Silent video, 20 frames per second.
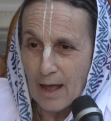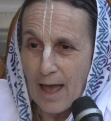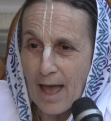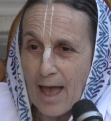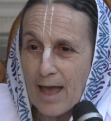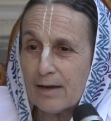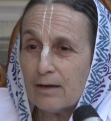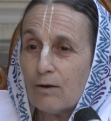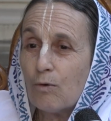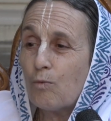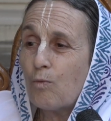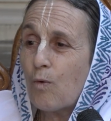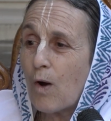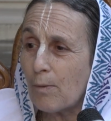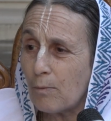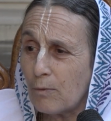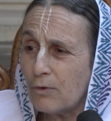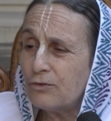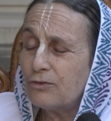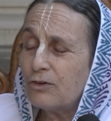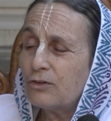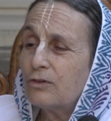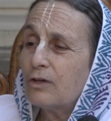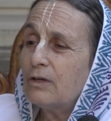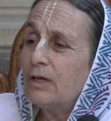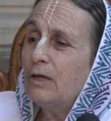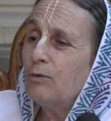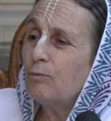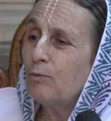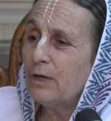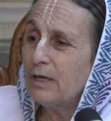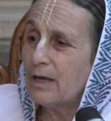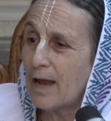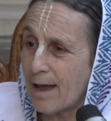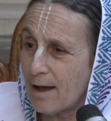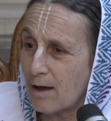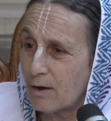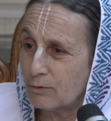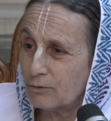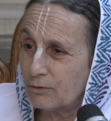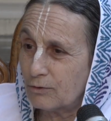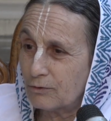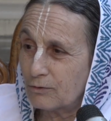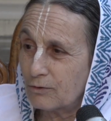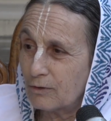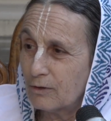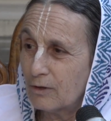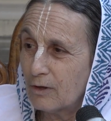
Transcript: And what was it that he renounced?